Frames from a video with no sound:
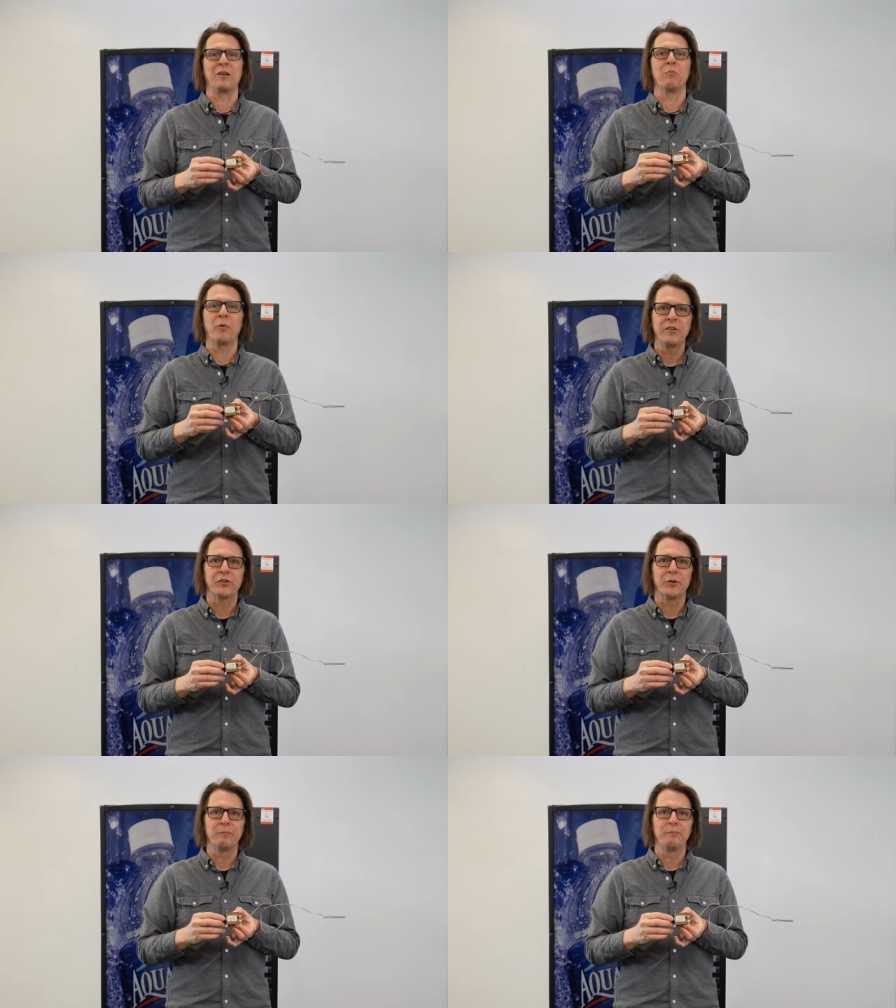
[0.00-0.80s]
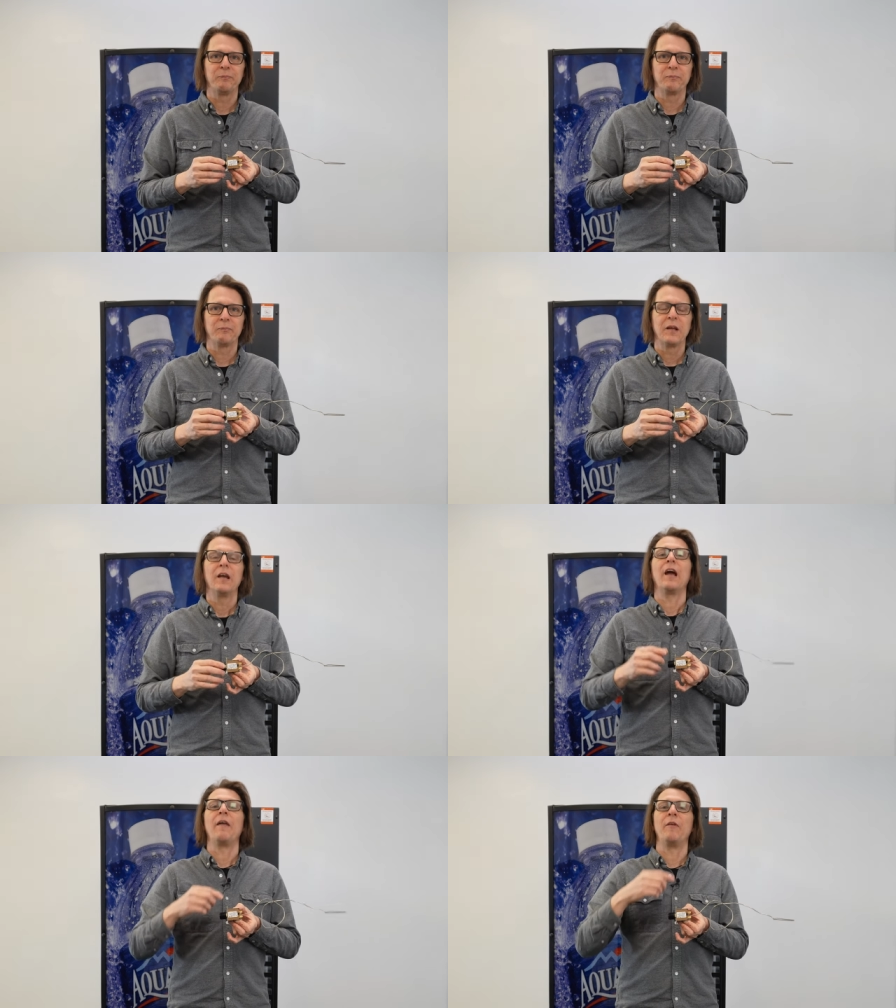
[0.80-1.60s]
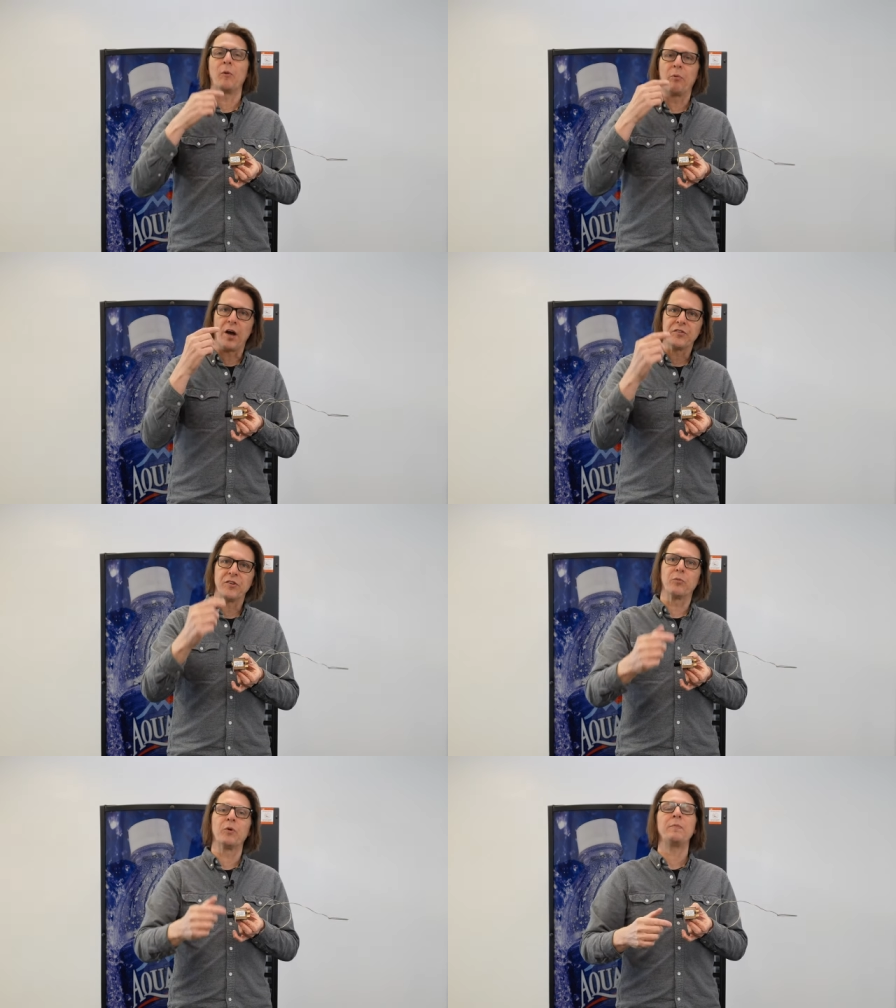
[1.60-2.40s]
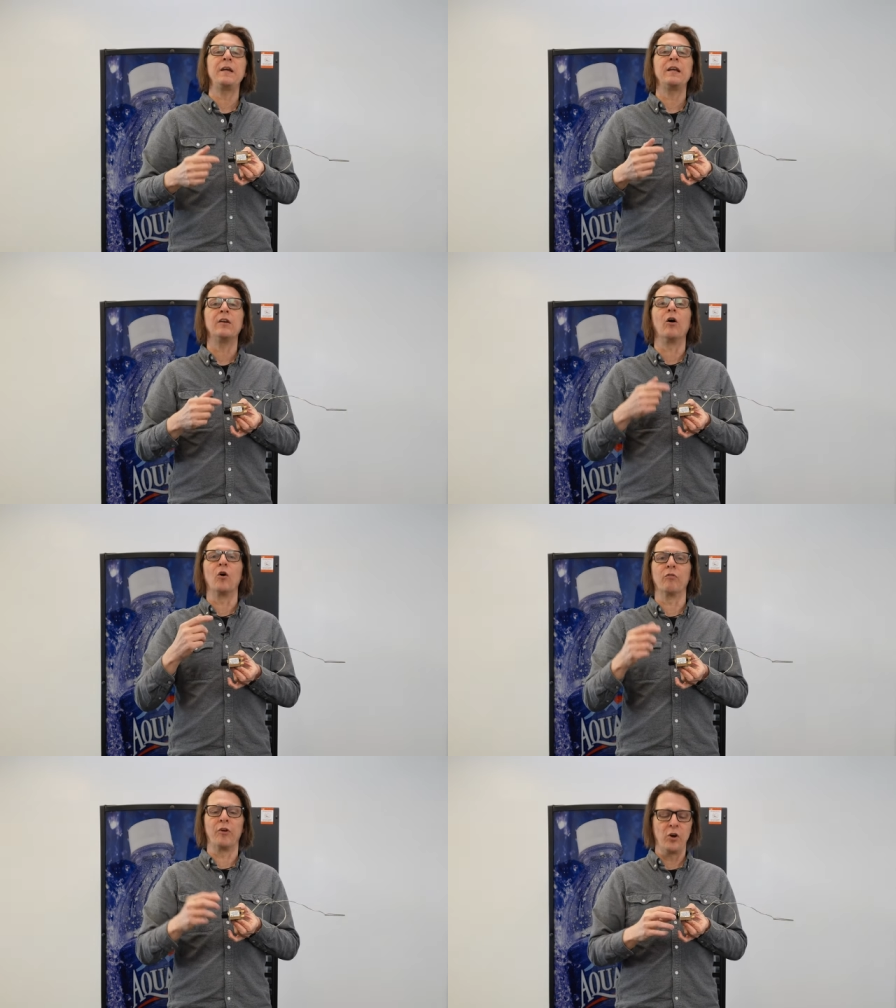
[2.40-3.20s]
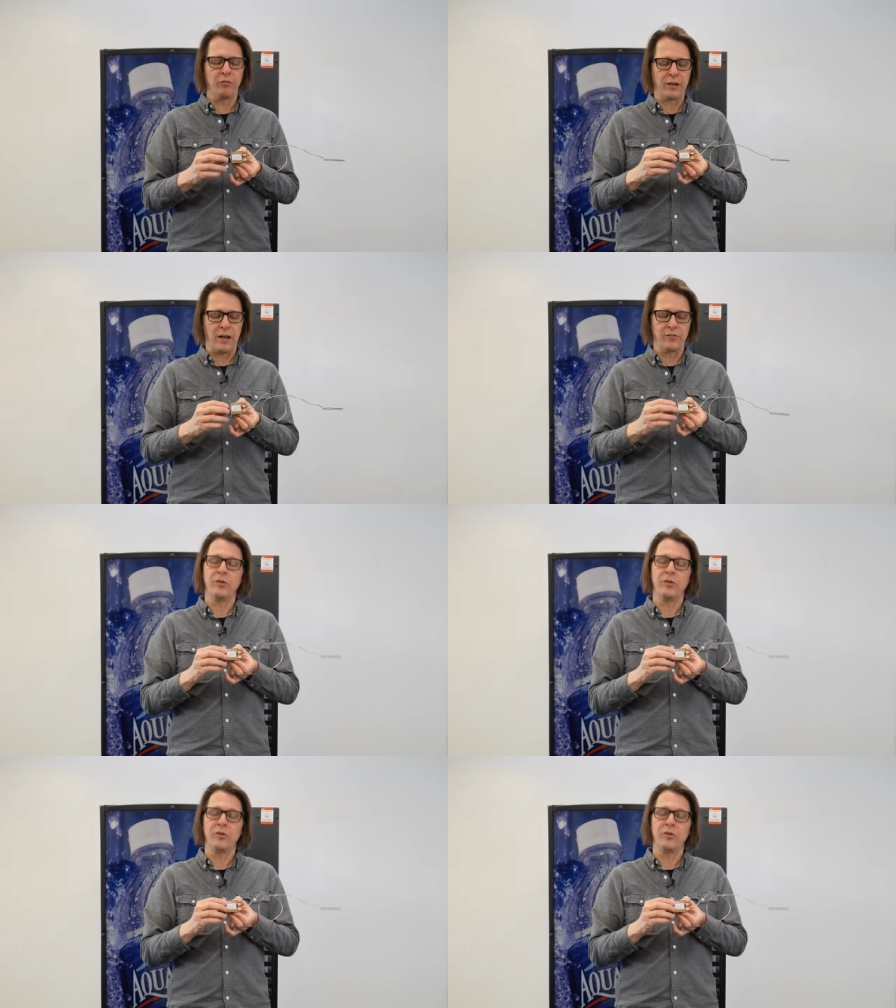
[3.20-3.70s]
compressor and then the process is repeated over and over again.